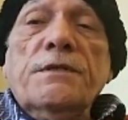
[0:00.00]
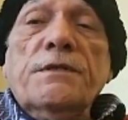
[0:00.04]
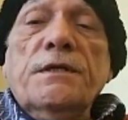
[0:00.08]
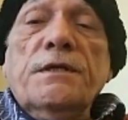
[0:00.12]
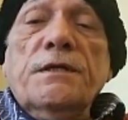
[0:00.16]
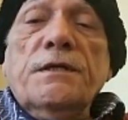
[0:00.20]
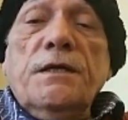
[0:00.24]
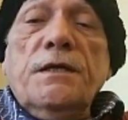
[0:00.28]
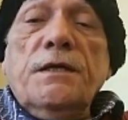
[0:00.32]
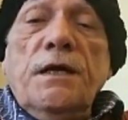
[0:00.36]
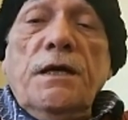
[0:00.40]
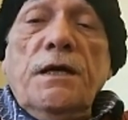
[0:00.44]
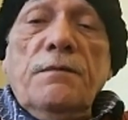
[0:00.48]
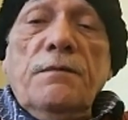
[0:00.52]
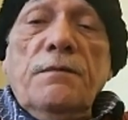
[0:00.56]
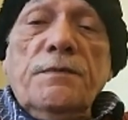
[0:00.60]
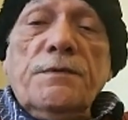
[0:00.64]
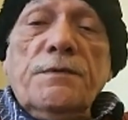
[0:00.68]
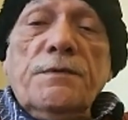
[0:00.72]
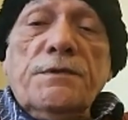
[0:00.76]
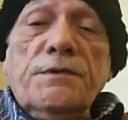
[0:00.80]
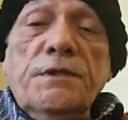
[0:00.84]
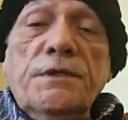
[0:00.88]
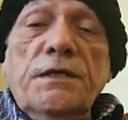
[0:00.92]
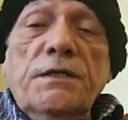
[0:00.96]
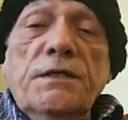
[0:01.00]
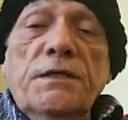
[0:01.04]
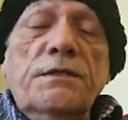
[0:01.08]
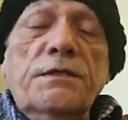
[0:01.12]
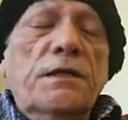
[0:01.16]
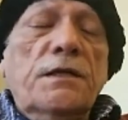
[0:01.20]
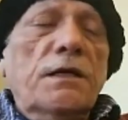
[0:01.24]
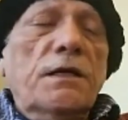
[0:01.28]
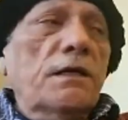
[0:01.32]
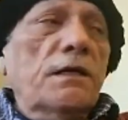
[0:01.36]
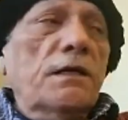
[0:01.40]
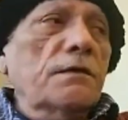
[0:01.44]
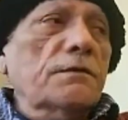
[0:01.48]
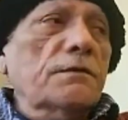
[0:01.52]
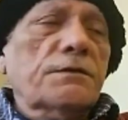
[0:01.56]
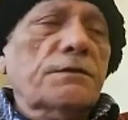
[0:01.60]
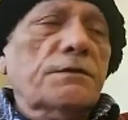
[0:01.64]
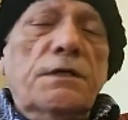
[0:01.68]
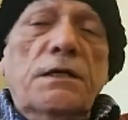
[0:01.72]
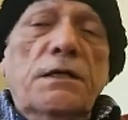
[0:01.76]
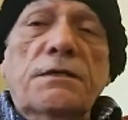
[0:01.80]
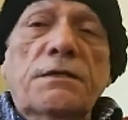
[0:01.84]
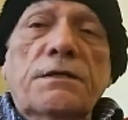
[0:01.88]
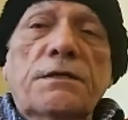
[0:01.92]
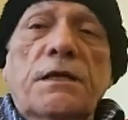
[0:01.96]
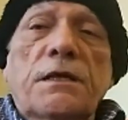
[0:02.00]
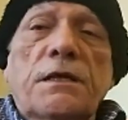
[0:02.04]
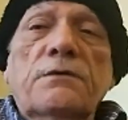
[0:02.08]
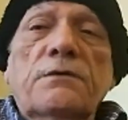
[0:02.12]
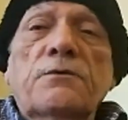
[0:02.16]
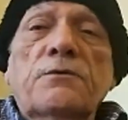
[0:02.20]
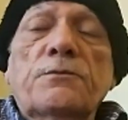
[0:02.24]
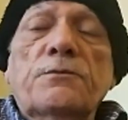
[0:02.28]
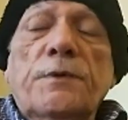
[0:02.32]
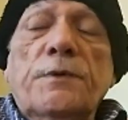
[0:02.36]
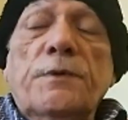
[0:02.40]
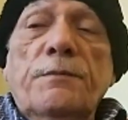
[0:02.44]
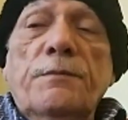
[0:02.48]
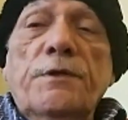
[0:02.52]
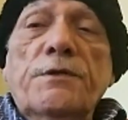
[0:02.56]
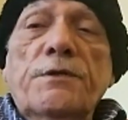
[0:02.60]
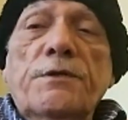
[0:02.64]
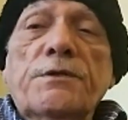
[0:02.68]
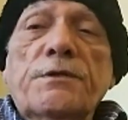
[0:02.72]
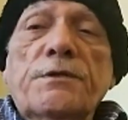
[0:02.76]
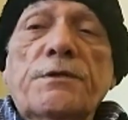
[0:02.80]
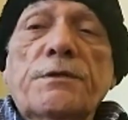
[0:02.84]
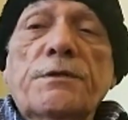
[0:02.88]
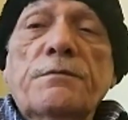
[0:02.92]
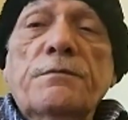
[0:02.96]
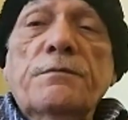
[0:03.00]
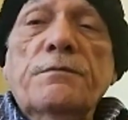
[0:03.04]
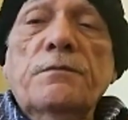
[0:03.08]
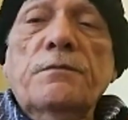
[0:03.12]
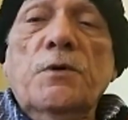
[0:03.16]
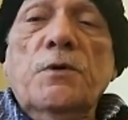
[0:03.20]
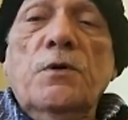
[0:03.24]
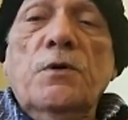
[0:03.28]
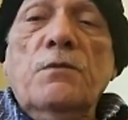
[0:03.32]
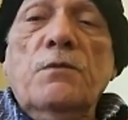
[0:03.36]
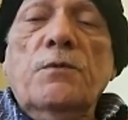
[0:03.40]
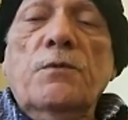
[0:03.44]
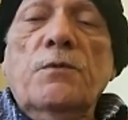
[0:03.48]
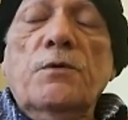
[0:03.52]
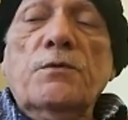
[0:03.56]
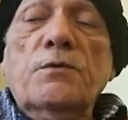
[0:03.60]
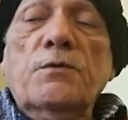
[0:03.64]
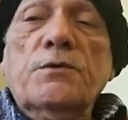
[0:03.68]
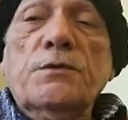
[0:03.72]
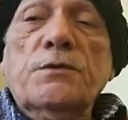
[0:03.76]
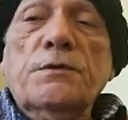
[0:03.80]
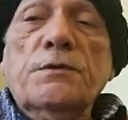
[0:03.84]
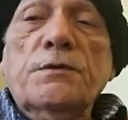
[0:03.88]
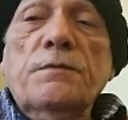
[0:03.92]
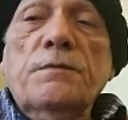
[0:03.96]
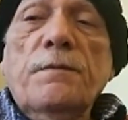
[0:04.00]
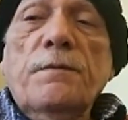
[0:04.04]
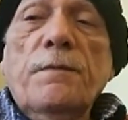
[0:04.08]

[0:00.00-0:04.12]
and I am still trying to publish more books.